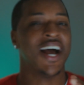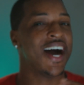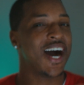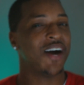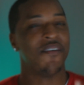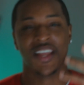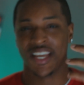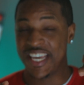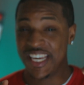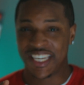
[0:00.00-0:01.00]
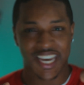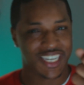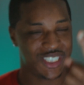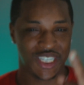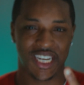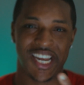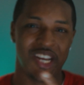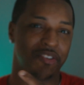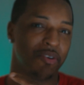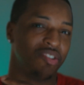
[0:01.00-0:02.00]

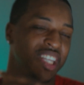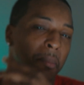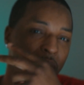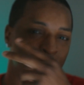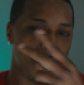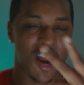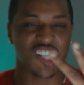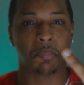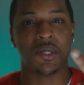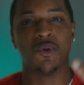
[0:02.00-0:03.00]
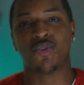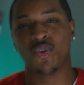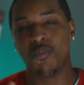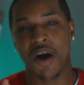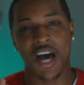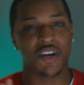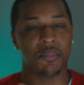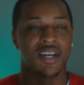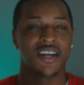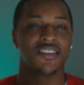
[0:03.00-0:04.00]
EKGs or simply for SpO2 monitoring,
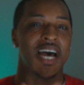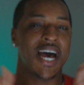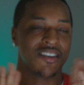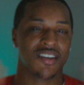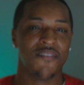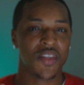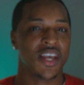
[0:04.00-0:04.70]
because guys,